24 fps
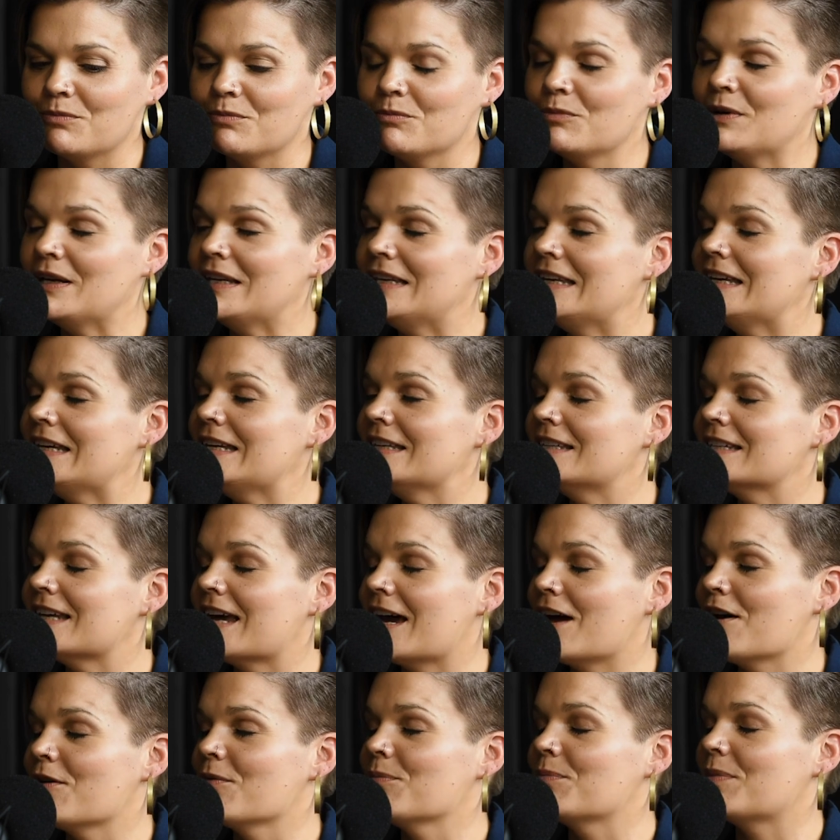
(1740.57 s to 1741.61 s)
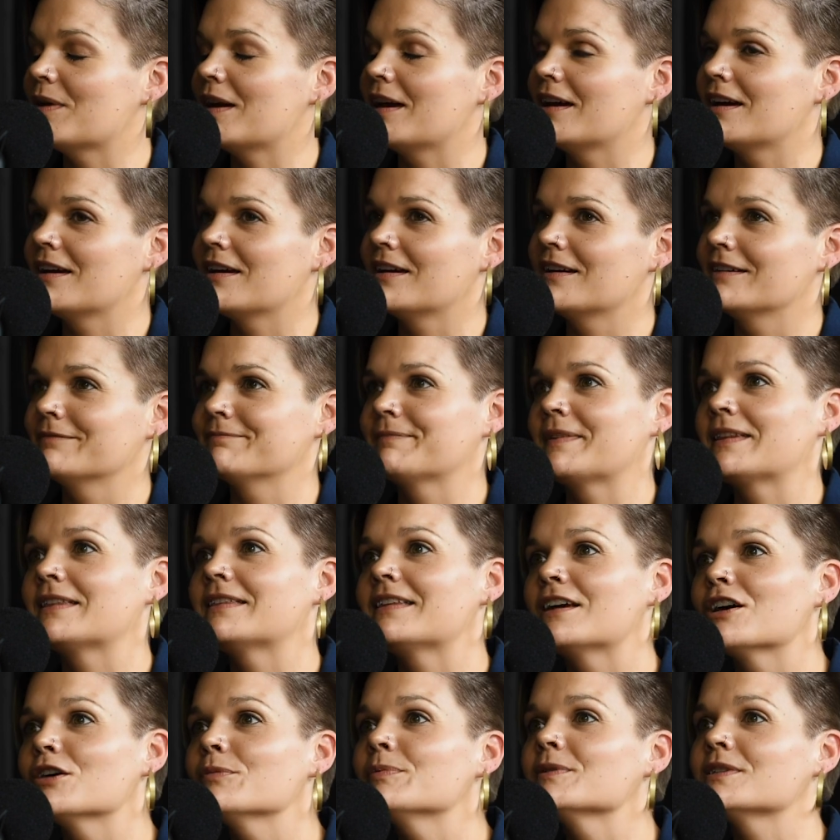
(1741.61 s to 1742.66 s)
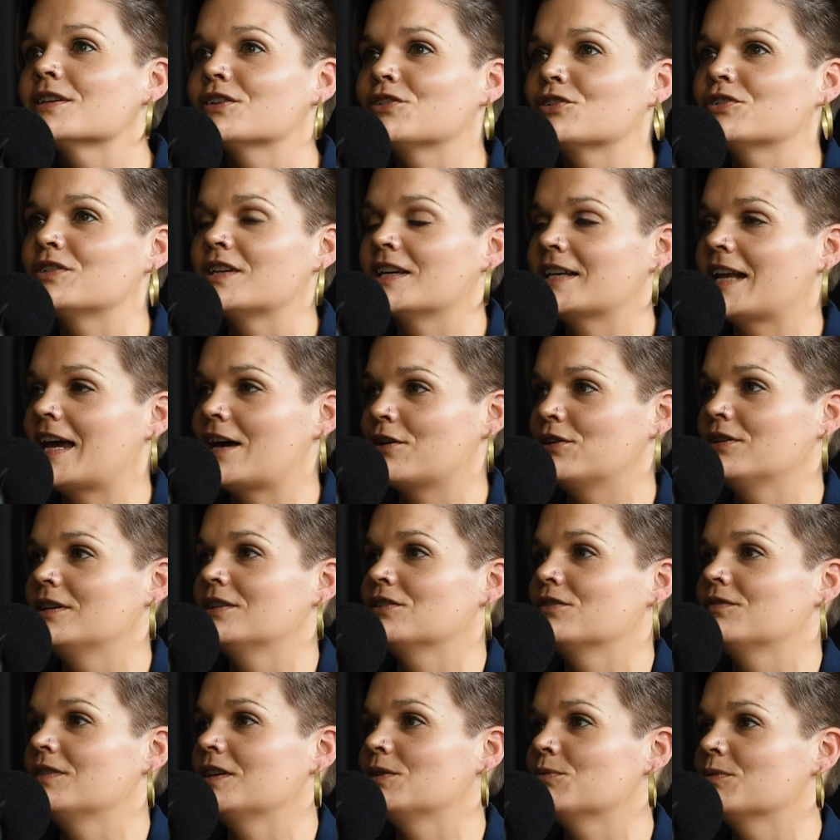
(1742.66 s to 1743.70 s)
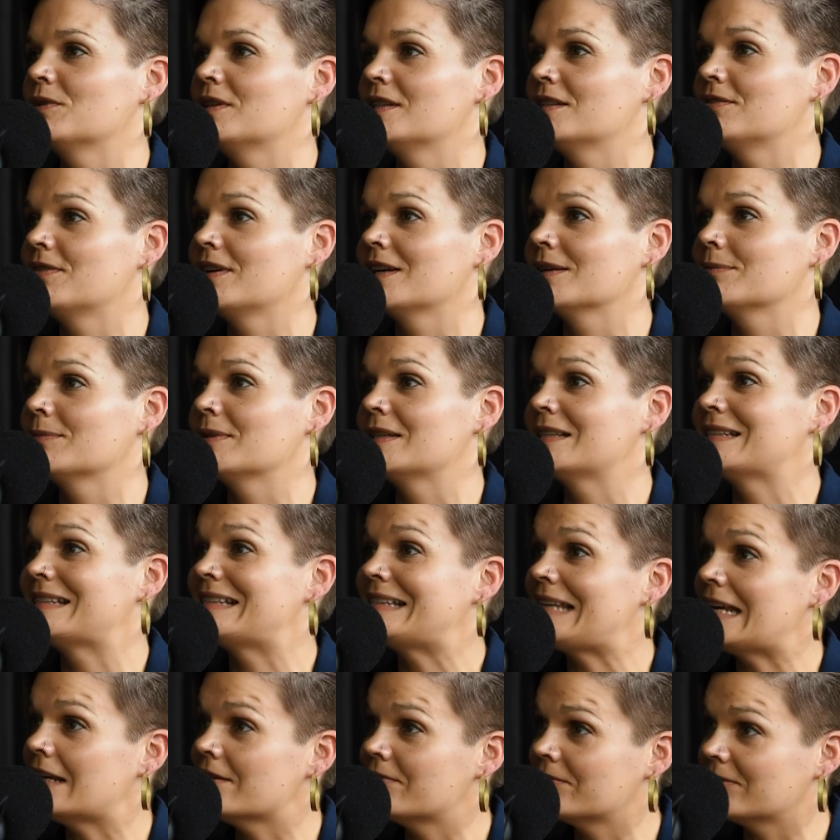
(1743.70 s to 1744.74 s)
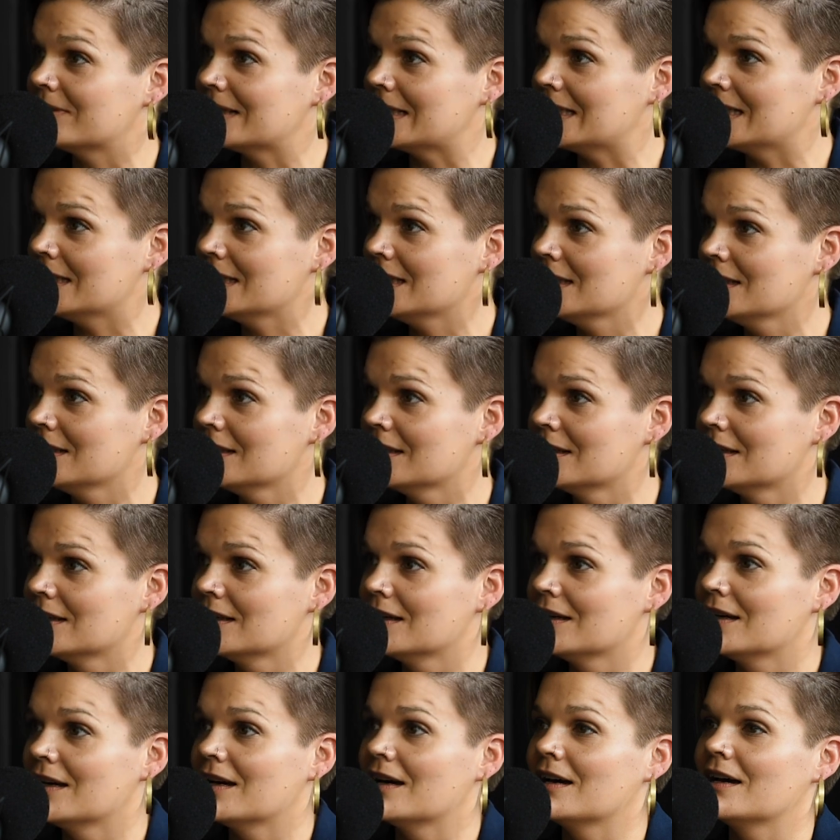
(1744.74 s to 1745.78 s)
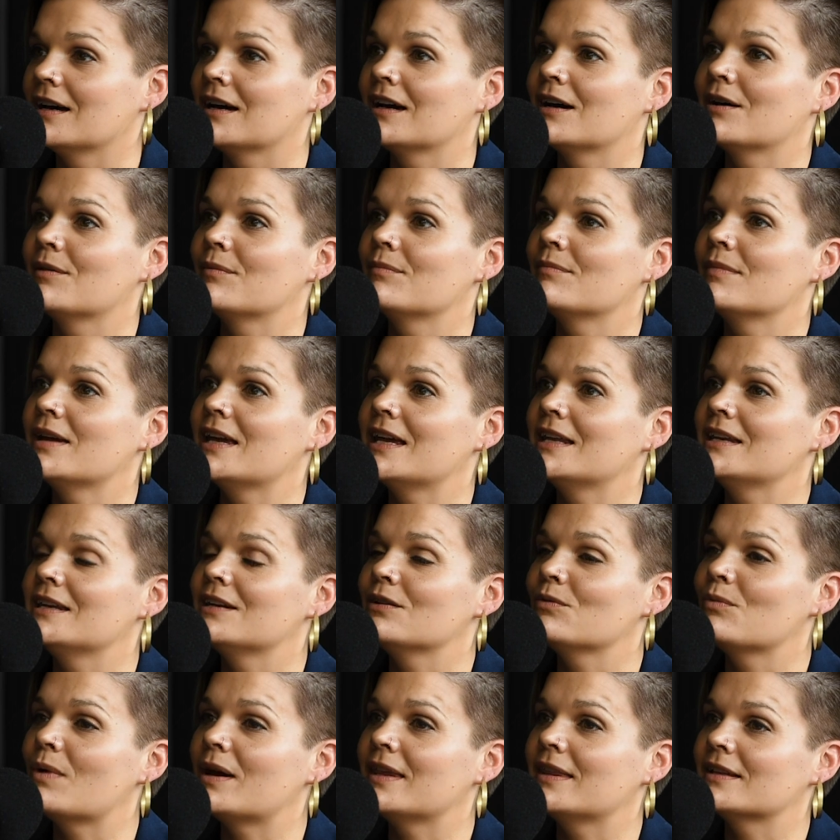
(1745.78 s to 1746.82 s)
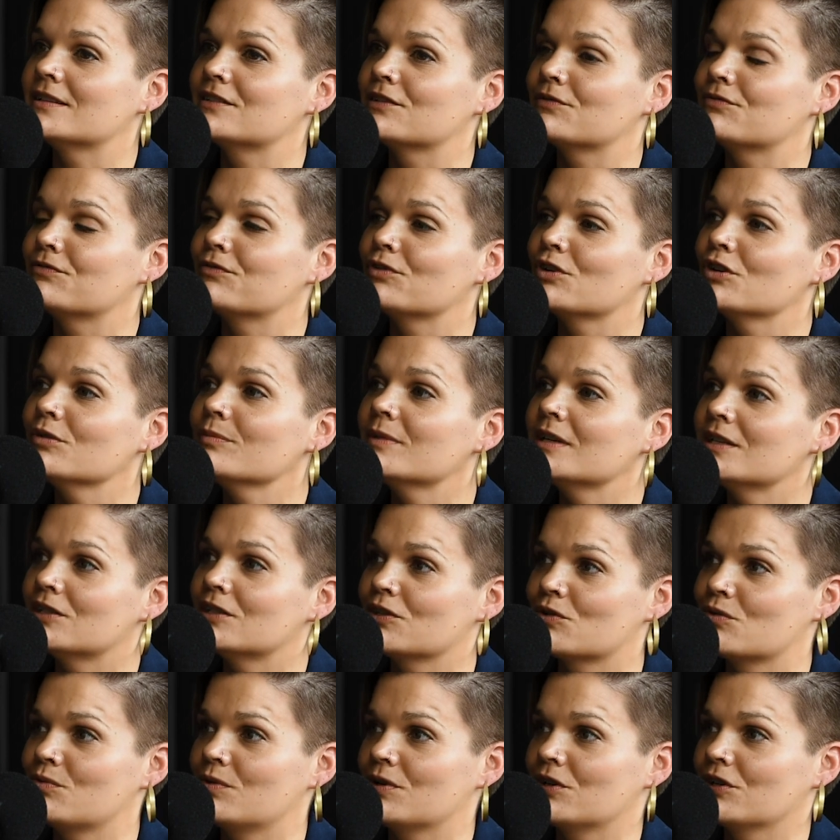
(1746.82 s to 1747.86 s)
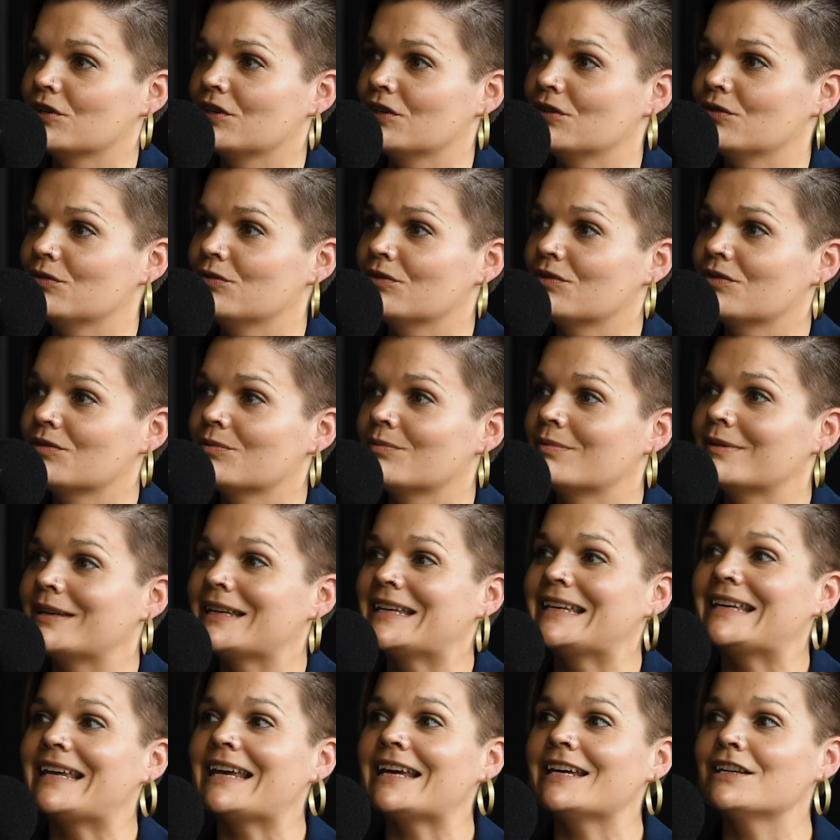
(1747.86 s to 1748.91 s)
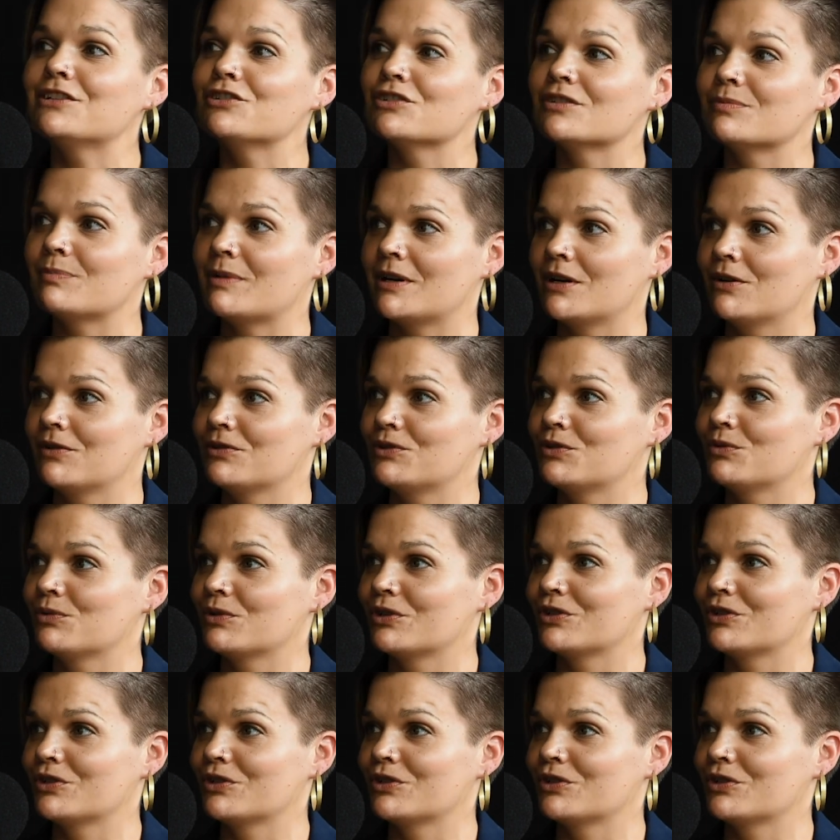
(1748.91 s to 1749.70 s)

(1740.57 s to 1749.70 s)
we need to help the therapists understand how to intervene with these families safely, and in a way that's affirming to queer youth, but engages parents who